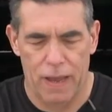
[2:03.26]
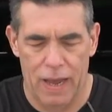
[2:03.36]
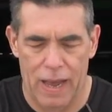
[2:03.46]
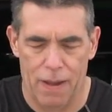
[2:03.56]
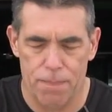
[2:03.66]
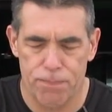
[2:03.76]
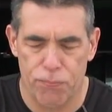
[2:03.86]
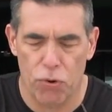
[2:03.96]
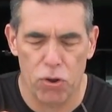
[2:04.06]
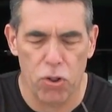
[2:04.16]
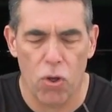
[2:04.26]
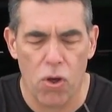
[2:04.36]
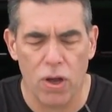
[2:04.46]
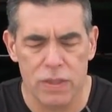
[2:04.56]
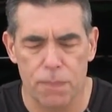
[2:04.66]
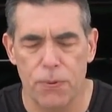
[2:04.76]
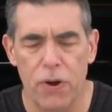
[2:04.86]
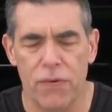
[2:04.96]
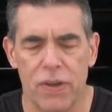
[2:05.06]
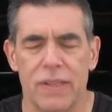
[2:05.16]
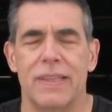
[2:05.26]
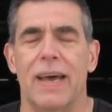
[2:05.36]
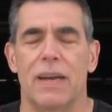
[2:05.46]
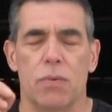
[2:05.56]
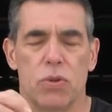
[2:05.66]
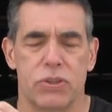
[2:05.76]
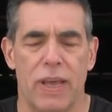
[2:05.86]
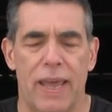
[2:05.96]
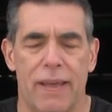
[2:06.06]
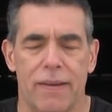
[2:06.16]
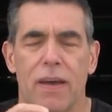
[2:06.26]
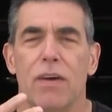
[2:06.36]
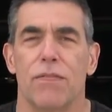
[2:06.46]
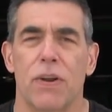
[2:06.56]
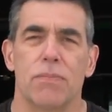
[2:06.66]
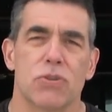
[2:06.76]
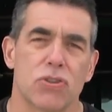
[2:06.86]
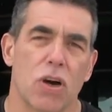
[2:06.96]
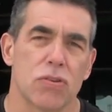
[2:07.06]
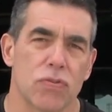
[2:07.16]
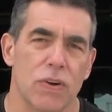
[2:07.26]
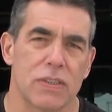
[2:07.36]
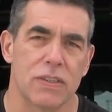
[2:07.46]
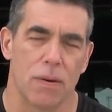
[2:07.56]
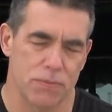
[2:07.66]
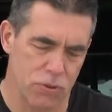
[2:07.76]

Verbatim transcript: uh, prolong the period that it will take for them to start to rust up.